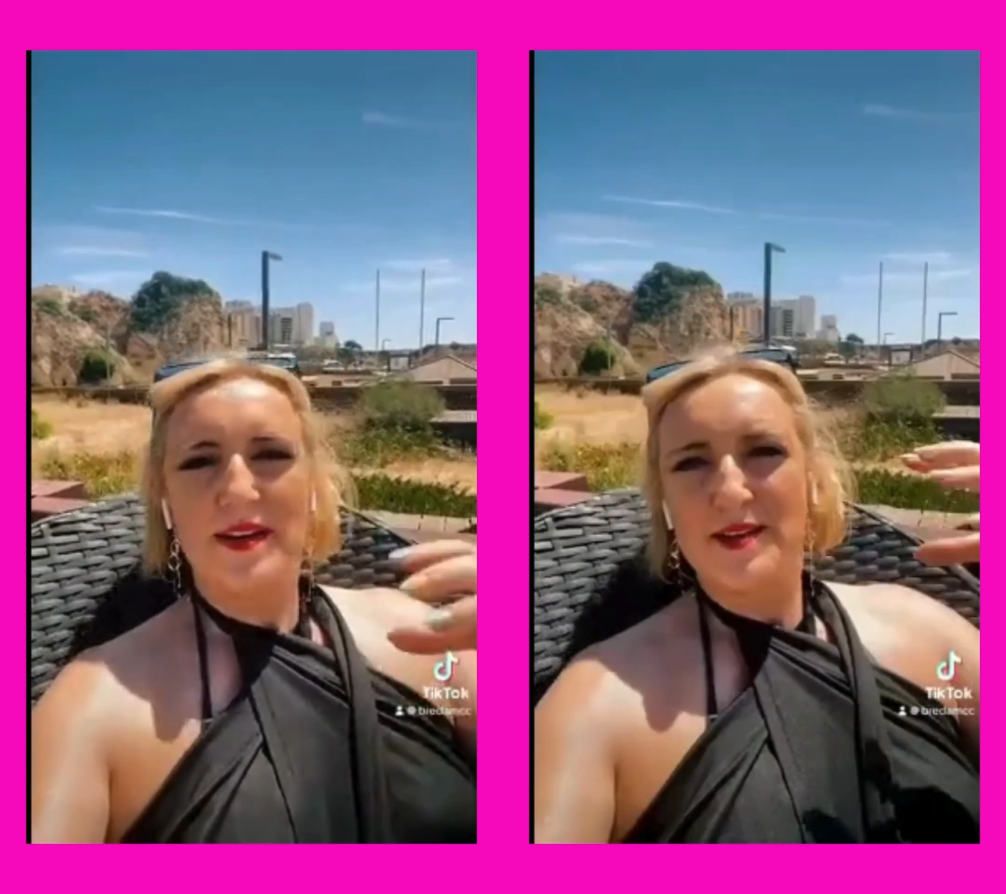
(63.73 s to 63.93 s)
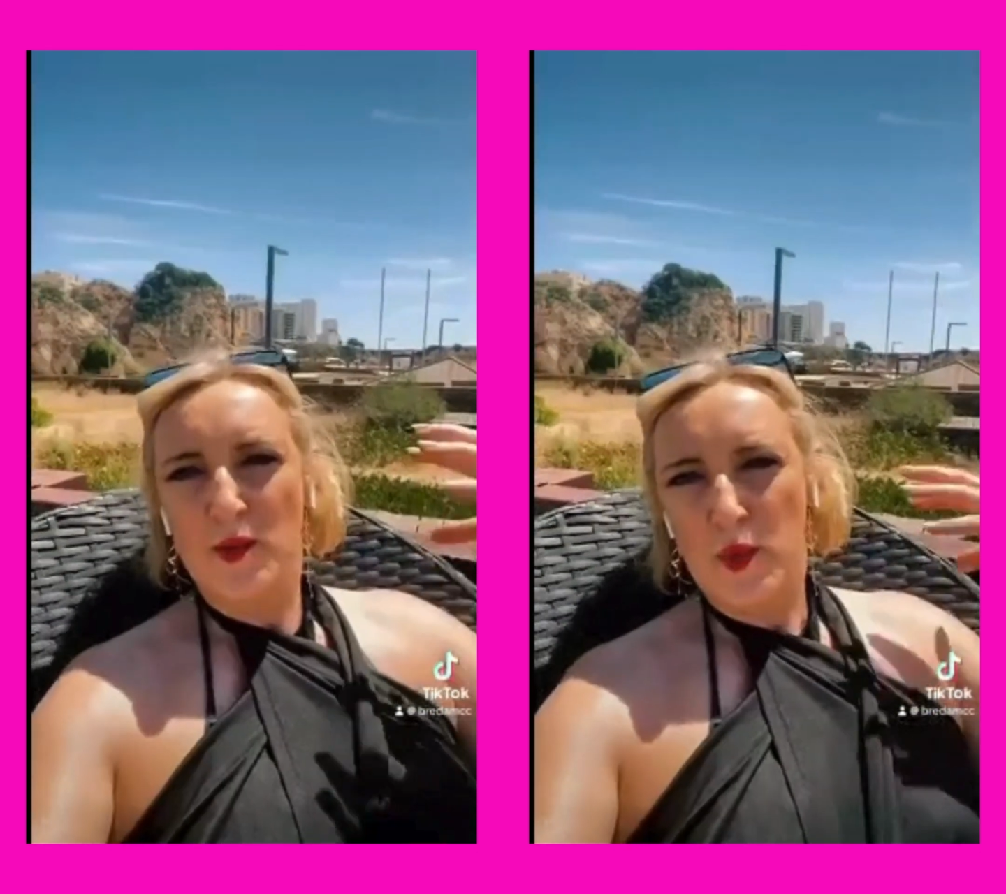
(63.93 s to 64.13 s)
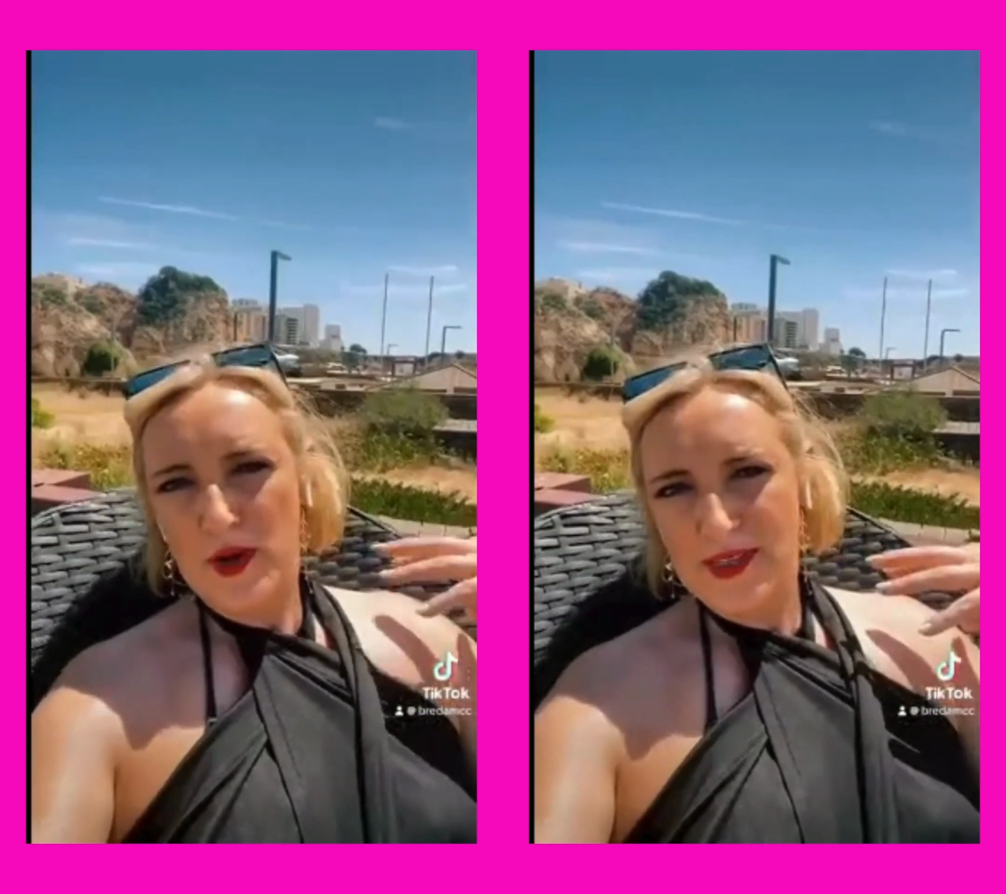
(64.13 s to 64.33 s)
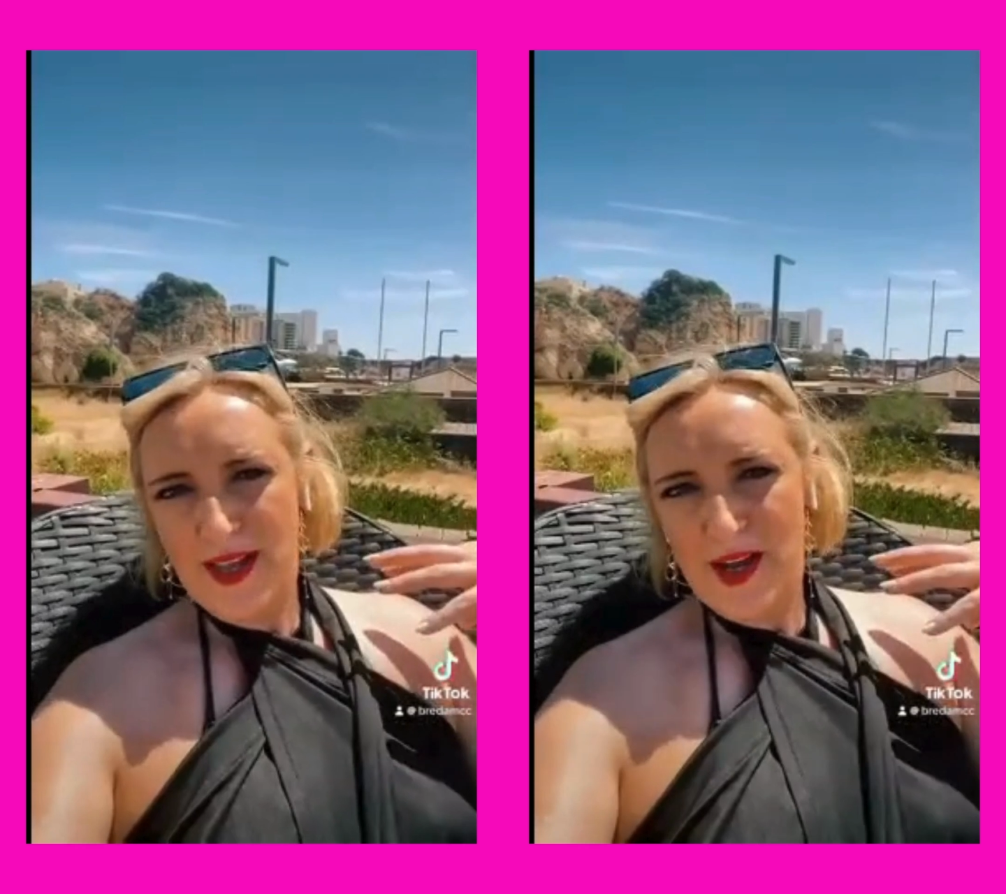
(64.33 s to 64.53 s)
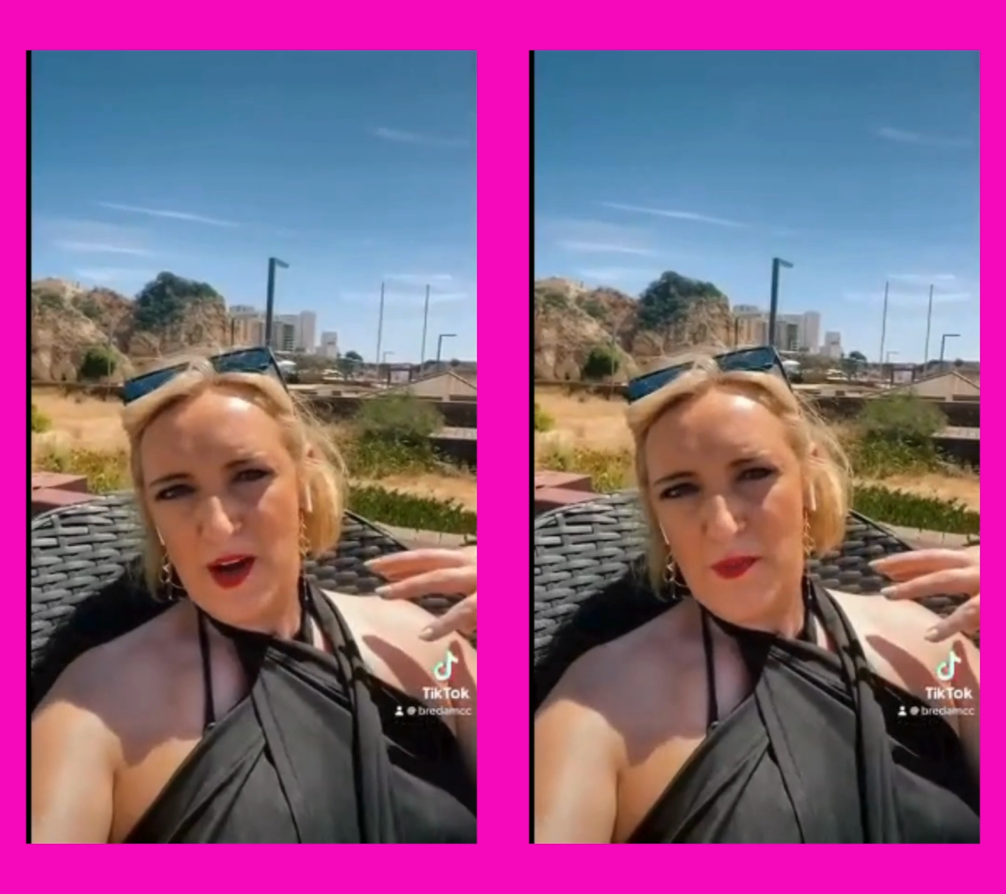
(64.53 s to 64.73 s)
So where is
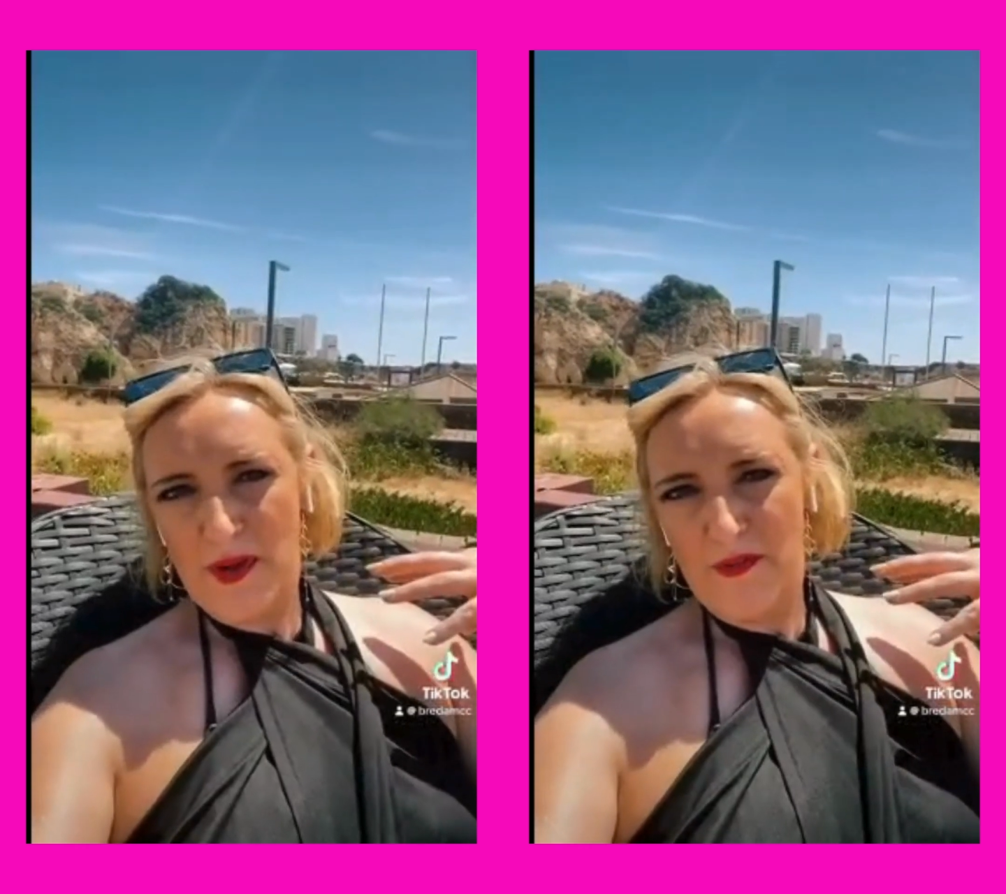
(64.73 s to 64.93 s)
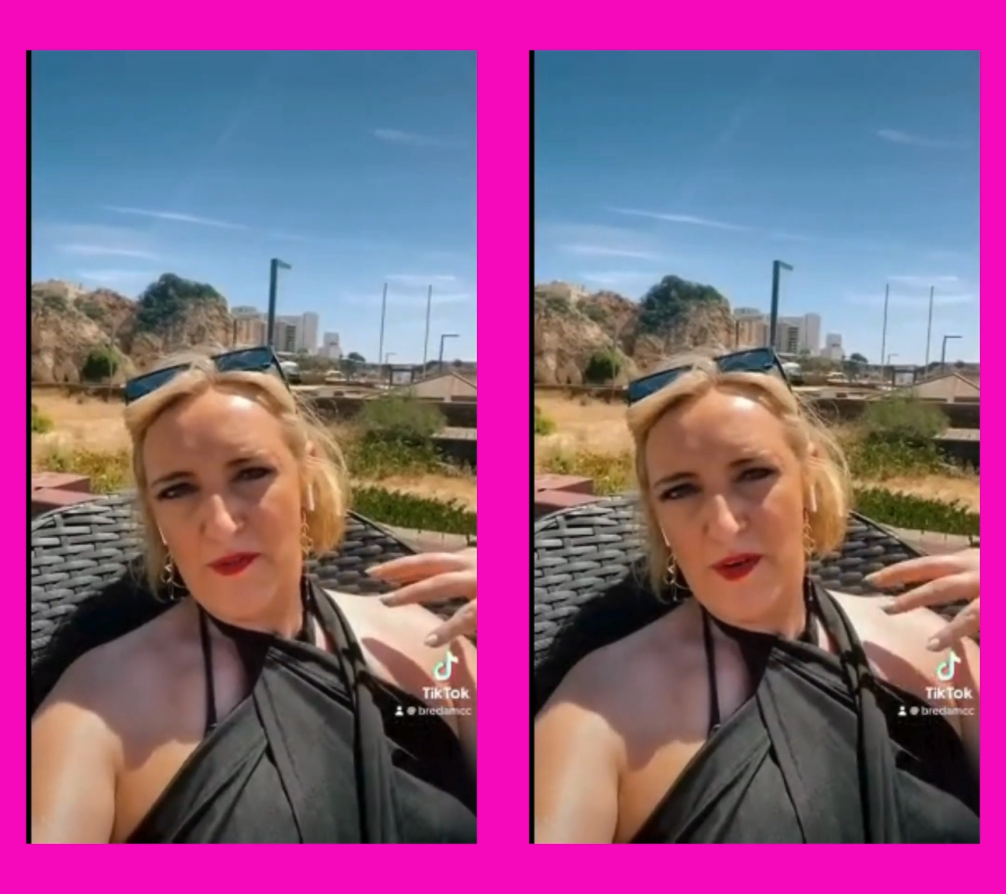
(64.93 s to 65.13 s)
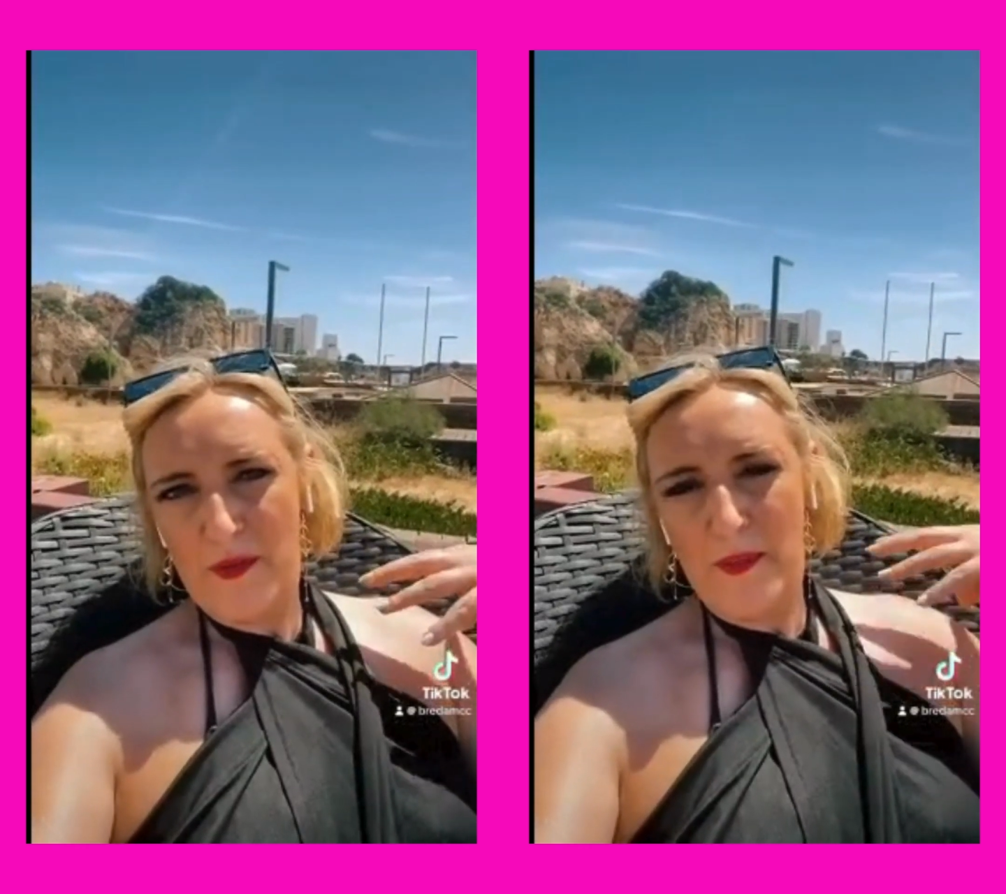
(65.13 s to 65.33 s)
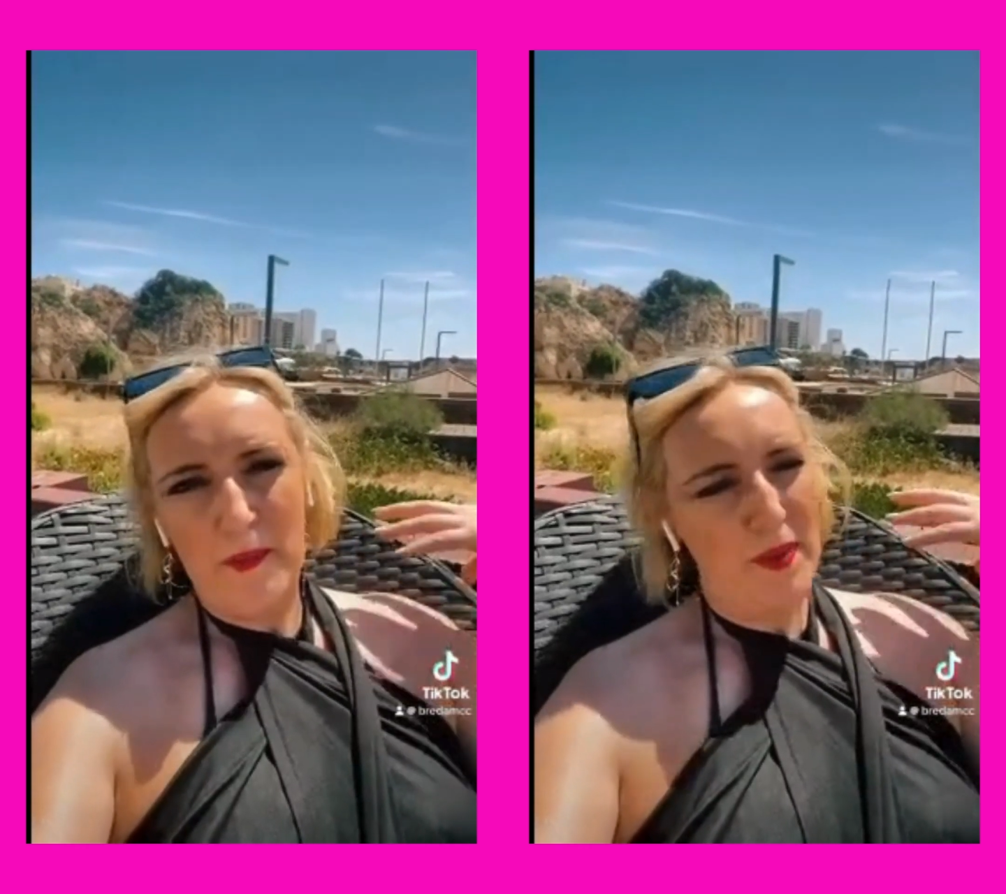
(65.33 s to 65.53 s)
that coming from?